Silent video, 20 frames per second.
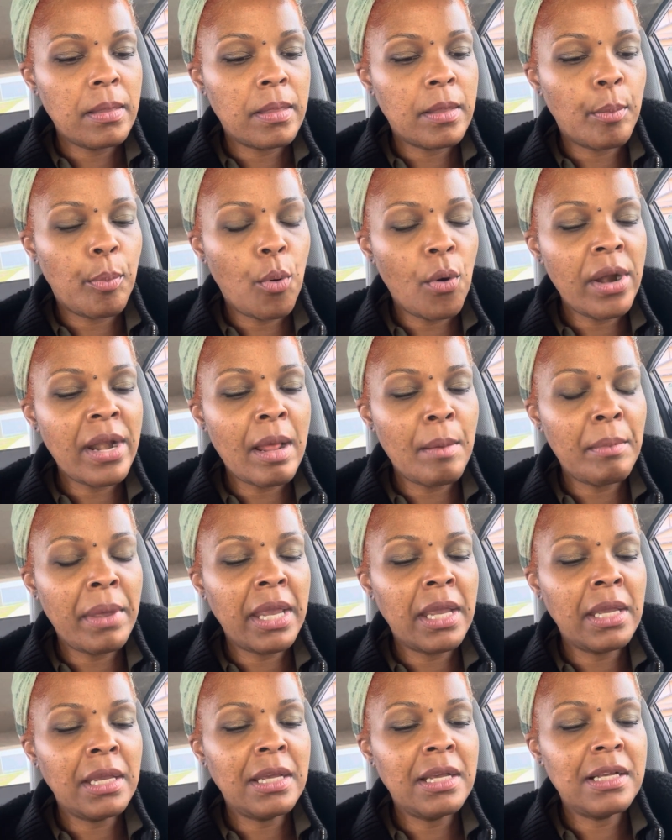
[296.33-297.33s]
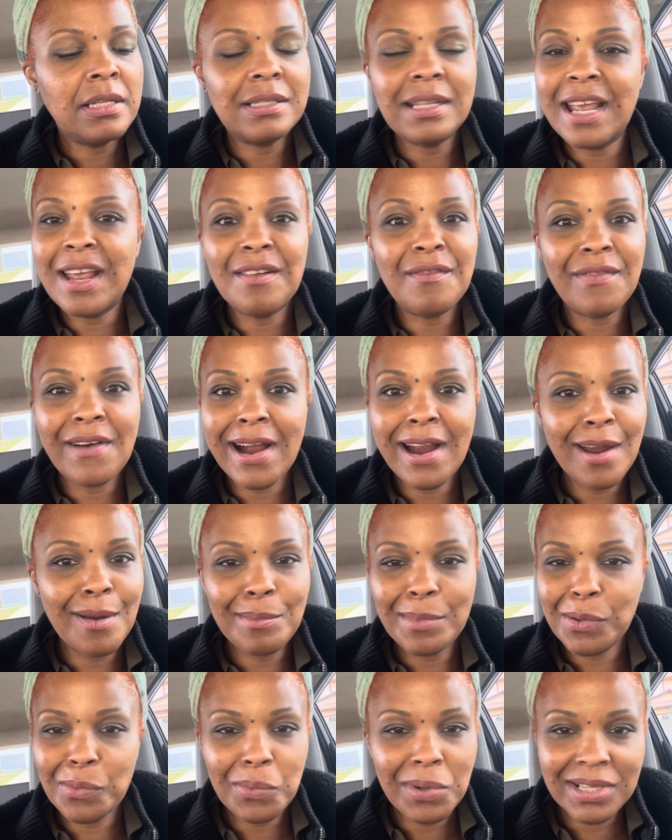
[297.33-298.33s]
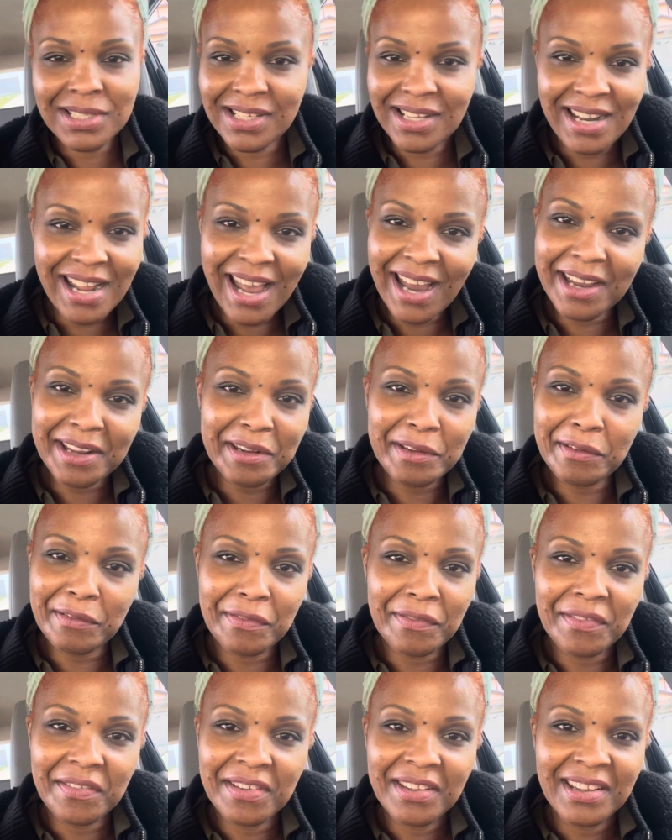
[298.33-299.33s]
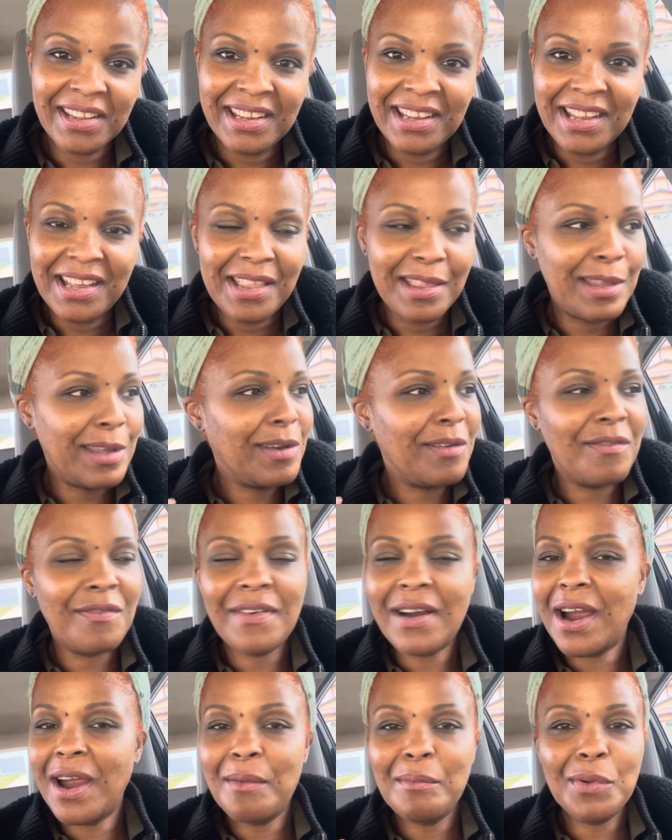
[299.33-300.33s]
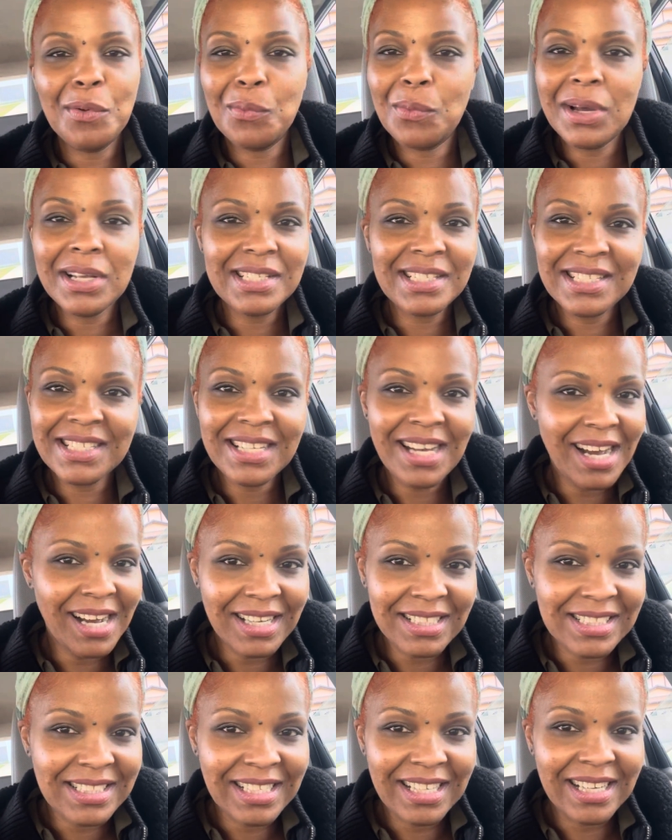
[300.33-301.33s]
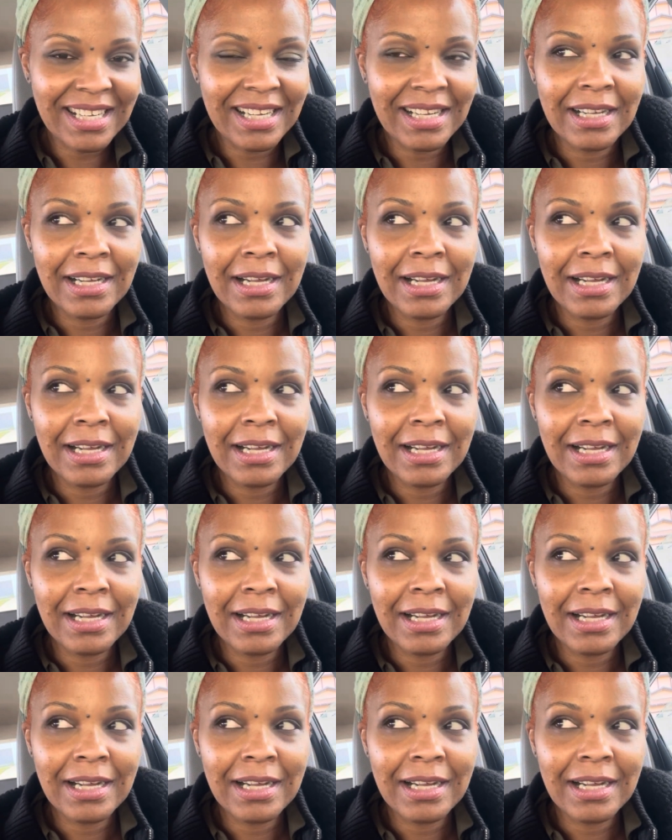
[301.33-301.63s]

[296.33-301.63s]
point I'm making is the environment wasn't negative. the environment wasn't toxic